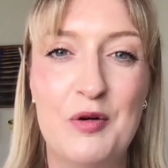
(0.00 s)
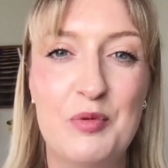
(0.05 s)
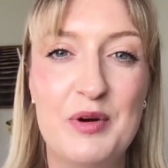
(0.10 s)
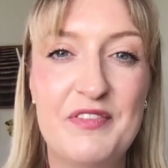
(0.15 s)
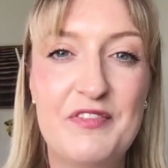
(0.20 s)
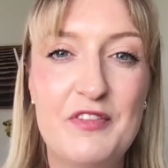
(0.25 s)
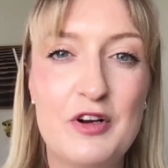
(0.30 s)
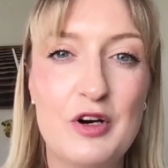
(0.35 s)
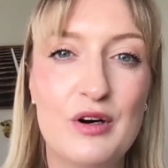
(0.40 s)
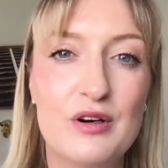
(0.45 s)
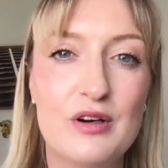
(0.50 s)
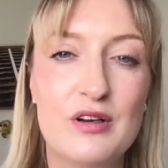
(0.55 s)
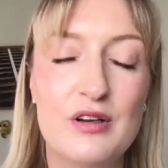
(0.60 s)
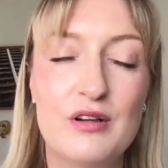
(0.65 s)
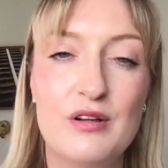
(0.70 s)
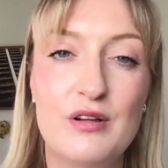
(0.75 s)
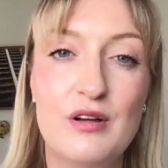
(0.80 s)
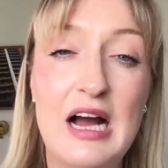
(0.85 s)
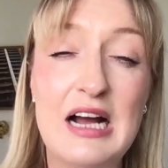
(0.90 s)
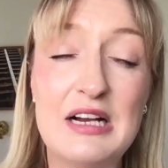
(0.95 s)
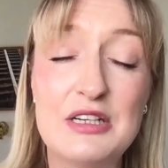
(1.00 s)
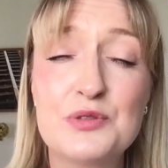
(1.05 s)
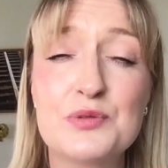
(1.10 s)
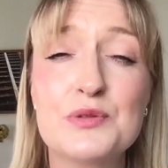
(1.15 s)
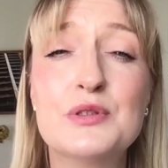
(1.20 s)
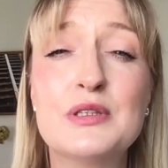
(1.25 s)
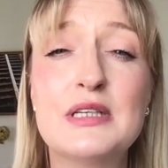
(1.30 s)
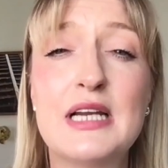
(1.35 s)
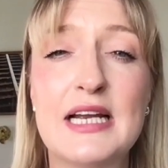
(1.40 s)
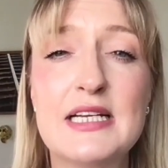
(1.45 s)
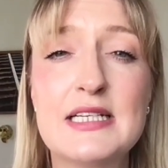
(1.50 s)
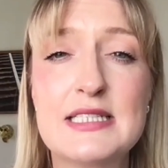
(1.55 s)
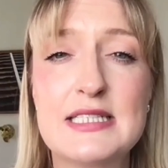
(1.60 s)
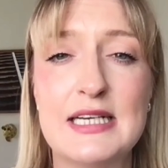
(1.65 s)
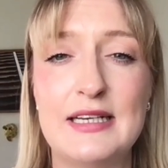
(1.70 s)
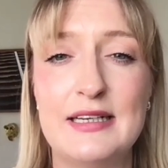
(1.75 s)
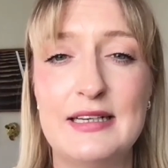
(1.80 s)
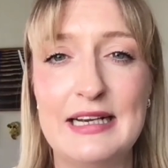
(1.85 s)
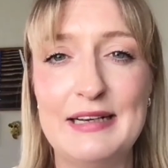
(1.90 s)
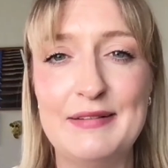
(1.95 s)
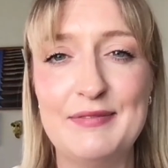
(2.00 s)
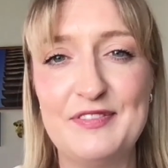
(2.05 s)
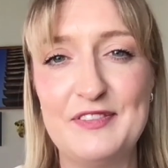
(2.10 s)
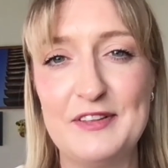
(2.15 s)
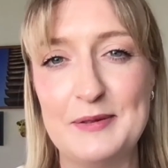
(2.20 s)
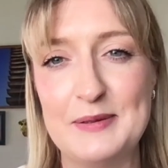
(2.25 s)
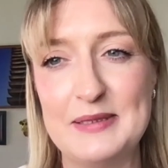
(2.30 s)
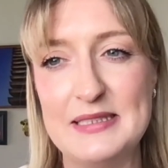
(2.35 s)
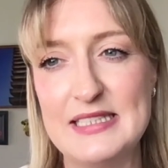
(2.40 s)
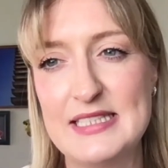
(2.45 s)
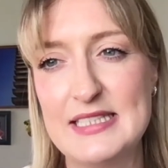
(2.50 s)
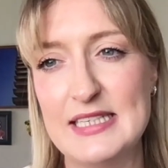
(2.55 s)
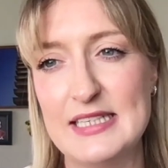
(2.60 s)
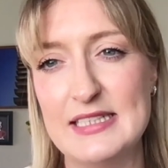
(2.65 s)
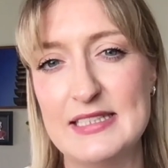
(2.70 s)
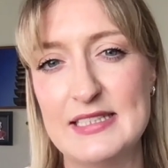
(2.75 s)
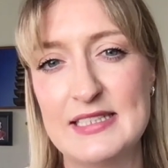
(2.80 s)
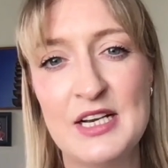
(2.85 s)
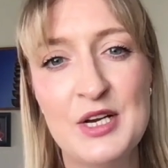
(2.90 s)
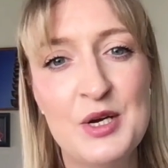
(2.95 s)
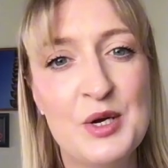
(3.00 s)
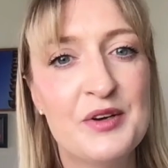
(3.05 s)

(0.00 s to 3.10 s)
We've got actual LinkedIn influencers,